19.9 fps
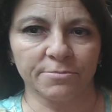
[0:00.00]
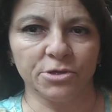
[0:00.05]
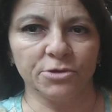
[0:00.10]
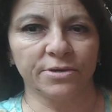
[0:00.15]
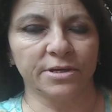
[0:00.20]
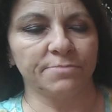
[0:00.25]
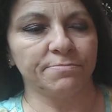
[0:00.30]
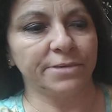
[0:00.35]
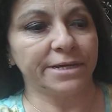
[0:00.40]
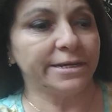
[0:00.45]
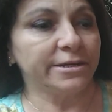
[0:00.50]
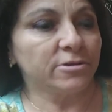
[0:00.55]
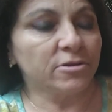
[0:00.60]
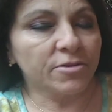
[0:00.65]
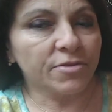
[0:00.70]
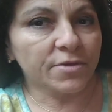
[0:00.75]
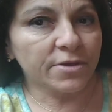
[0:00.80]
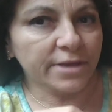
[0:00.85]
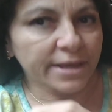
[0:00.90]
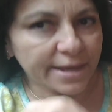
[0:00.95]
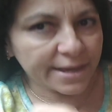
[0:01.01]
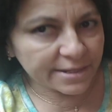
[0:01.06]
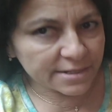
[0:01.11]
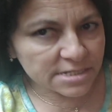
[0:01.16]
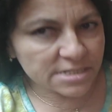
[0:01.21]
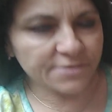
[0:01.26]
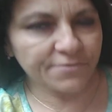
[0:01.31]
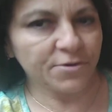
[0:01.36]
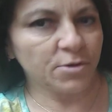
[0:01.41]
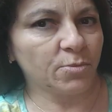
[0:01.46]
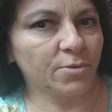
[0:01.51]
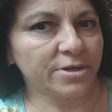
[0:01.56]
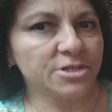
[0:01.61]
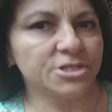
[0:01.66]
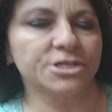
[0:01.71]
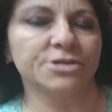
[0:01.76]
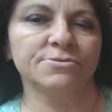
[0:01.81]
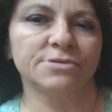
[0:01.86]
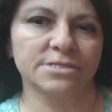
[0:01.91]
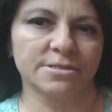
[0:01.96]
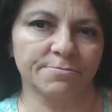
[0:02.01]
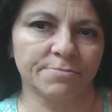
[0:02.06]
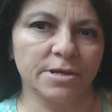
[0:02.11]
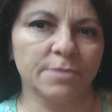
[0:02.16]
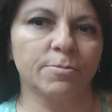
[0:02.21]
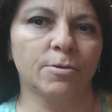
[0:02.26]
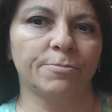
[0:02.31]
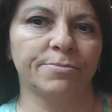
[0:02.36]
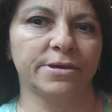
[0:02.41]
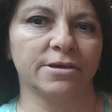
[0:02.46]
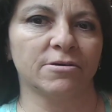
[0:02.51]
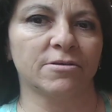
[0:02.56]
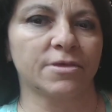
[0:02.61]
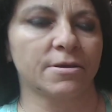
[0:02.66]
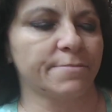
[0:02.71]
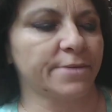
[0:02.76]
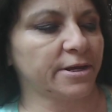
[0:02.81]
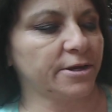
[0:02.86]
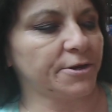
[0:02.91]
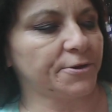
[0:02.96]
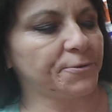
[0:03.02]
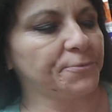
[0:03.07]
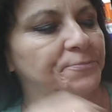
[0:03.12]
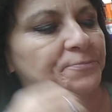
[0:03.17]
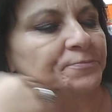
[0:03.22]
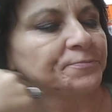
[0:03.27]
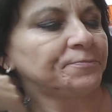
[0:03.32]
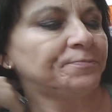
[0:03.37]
You can peel the ends if you want to. Some people peel them, I know.